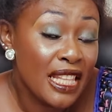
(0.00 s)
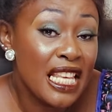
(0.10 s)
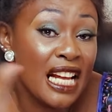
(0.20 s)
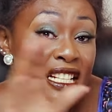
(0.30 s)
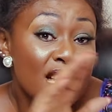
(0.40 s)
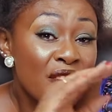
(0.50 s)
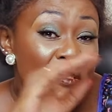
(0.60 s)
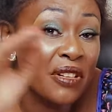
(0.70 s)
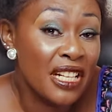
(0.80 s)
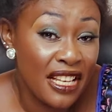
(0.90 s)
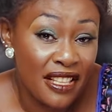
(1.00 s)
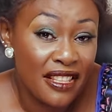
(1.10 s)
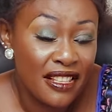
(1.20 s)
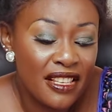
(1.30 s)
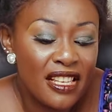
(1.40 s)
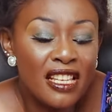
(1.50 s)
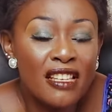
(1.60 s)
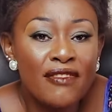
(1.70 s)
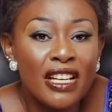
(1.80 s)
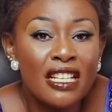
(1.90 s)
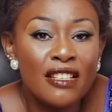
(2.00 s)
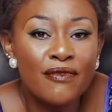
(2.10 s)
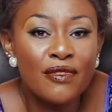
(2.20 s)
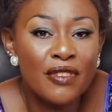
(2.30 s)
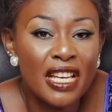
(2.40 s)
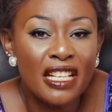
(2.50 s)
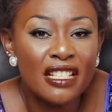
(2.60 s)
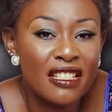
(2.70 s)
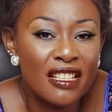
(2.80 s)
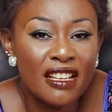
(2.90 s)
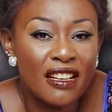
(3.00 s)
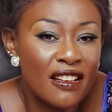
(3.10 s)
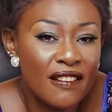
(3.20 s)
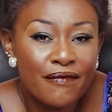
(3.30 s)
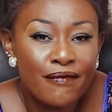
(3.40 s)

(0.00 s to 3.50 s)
there is no death, even if you get sick,